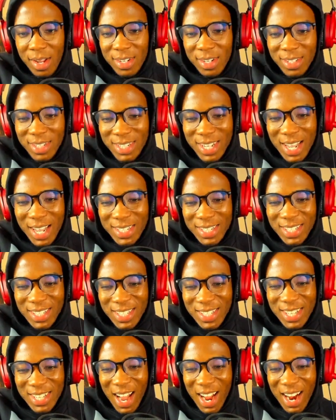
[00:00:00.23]
Yes,
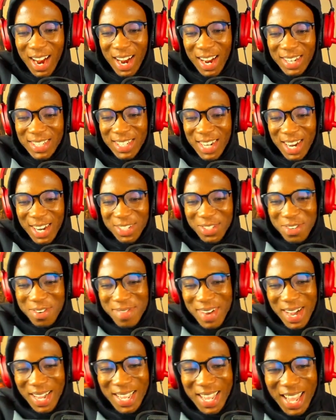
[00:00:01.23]
sir. Shout out to all
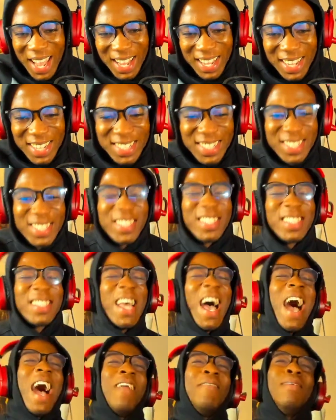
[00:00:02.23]
my
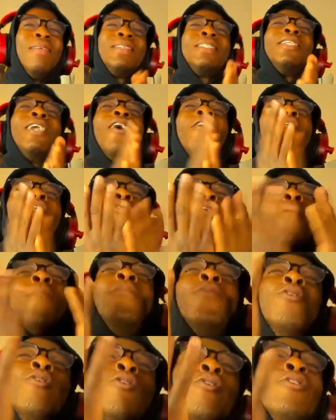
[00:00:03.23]
inside. Make sure y'all gonna
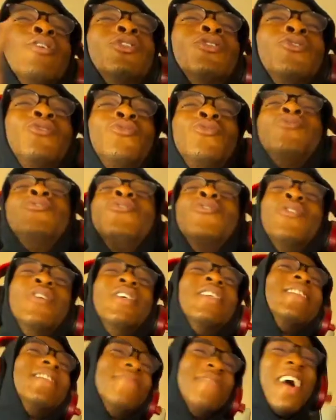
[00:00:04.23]
Mungu and
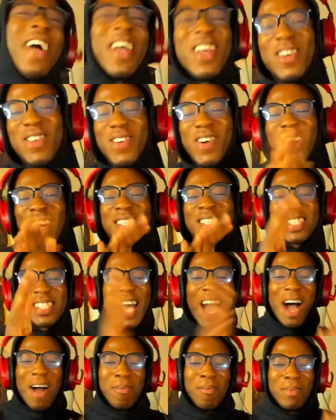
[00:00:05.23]
Zuri, man. You know what
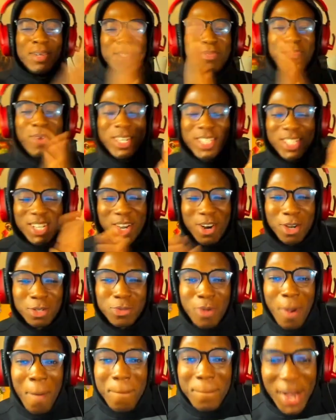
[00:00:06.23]
time it is, boys and girls.
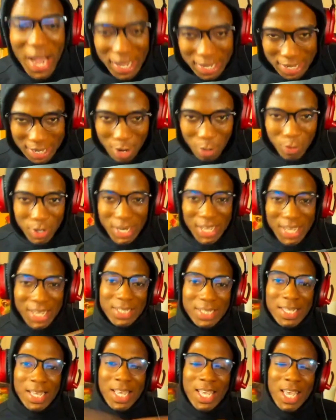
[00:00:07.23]
We're back here with
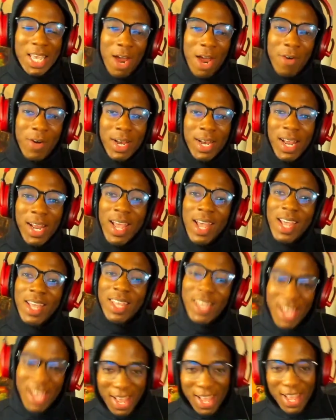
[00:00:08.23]
Nikita Kering.
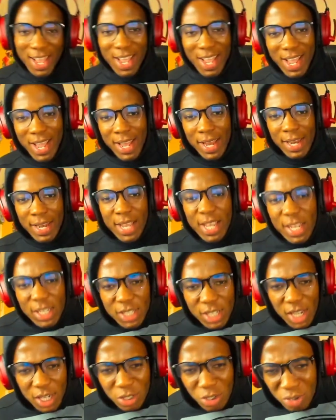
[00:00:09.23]
Yeah?
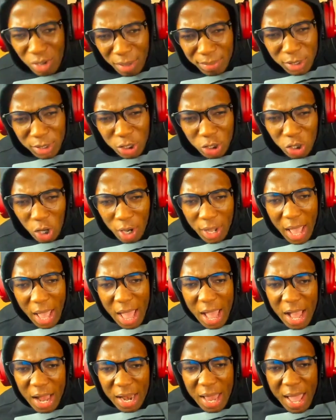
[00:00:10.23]
Nikita dropped this song
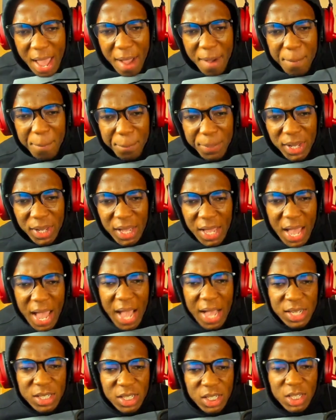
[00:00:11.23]

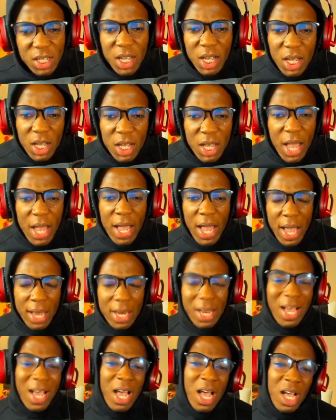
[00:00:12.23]

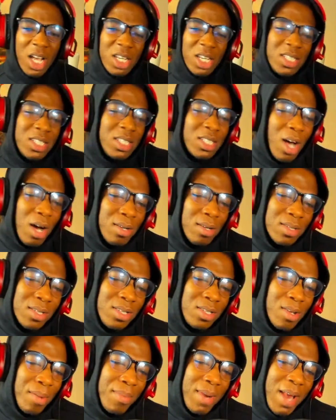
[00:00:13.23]
LMBSKN. It sounds
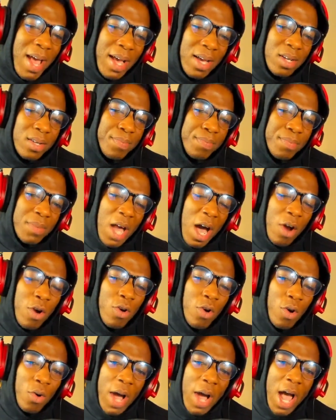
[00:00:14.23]
something like, I don't
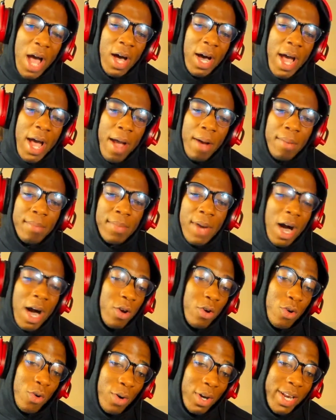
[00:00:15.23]
know, L I
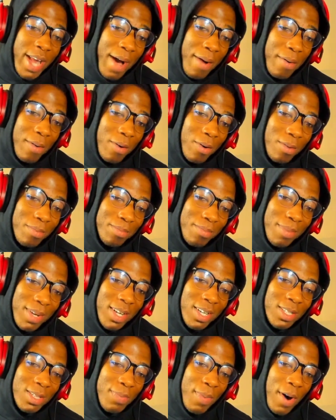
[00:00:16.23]
don't know what that
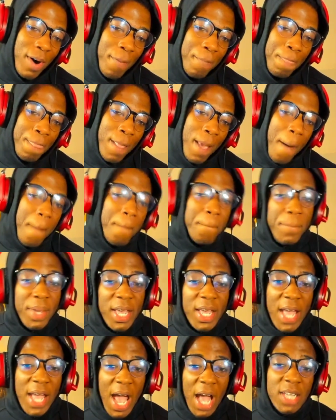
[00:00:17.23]
means, but
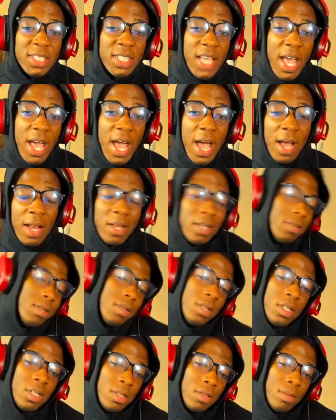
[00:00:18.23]
BSKN,
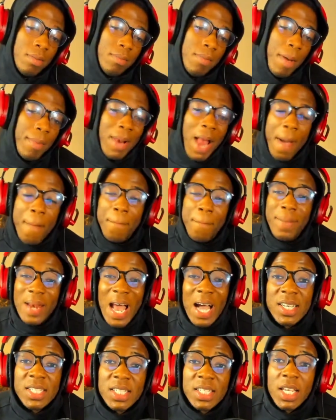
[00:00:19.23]
maybe like
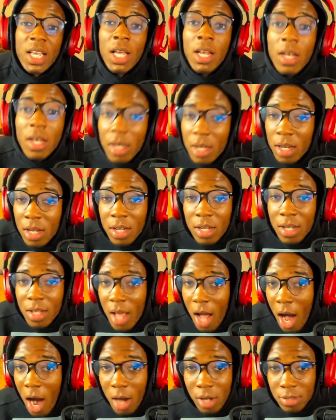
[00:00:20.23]
black skin.
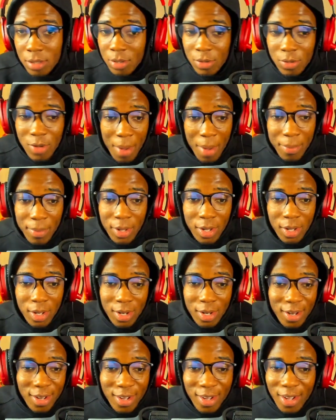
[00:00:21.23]
I don't know. I
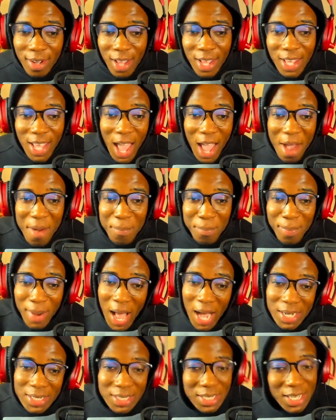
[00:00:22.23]
mean, yeah,
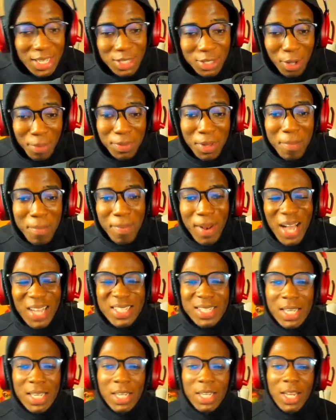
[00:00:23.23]
black skin, something black
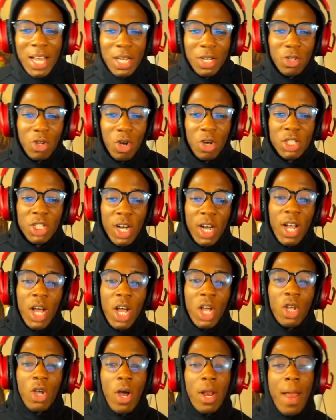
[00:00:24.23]
skin, then Doja.
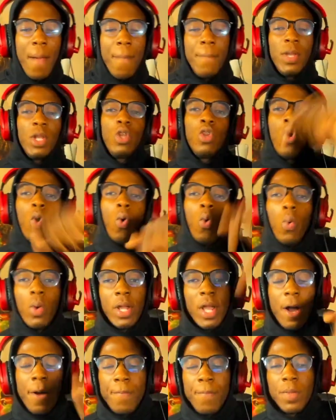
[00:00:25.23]
Y'all let me know,
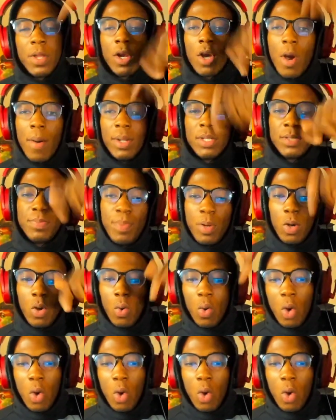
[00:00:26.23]
yeah, in the comments below.